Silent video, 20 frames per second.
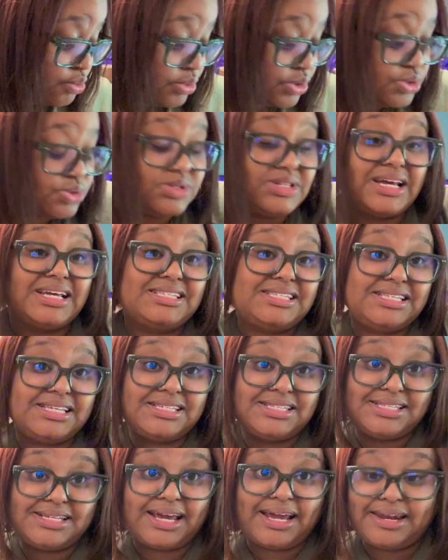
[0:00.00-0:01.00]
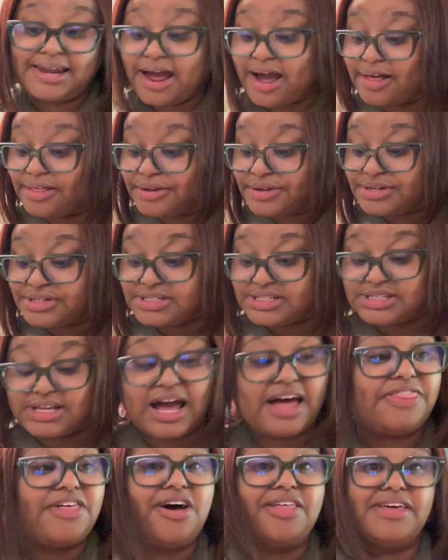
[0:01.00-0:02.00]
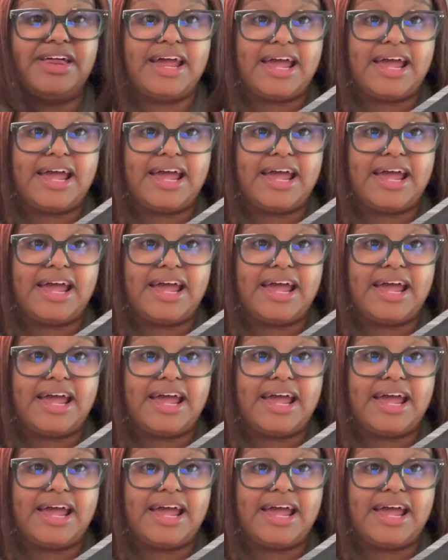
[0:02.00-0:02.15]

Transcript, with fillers: which was like $68, I thought that